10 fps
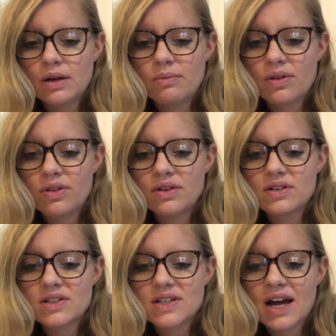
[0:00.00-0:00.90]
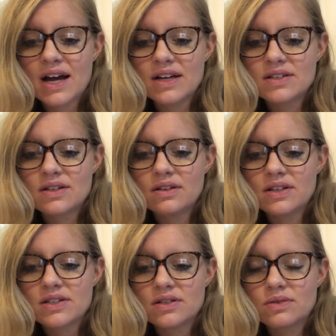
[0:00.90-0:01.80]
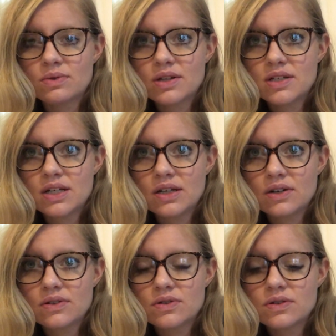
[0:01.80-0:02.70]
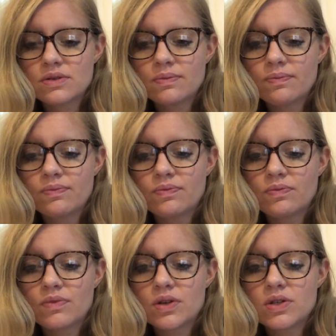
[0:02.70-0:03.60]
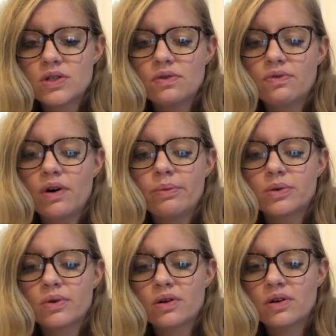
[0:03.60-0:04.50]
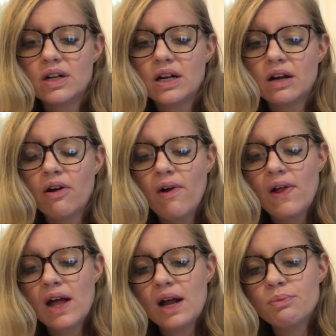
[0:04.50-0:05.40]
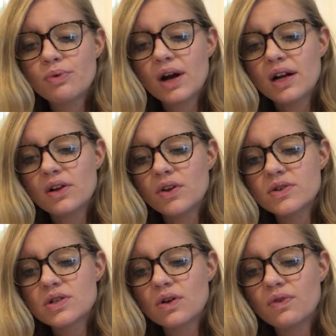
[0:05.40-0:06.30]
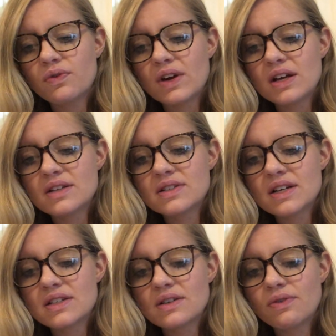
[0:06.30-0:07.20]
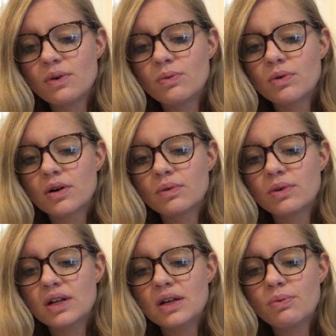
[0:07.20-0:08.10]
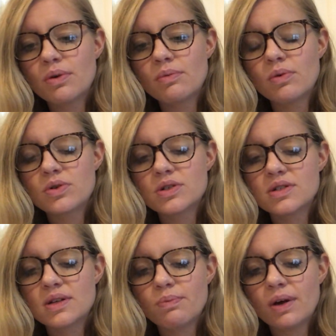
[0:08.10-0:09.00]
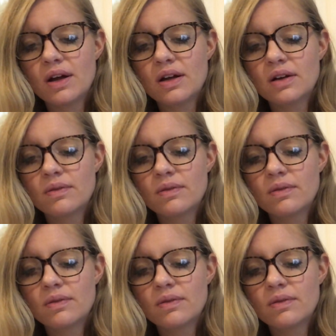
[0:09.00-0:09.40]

Bathilda's eyes glistened with tears. She fumbled with her knitting and brought it close to her face as if her work would keep her emotions at bay.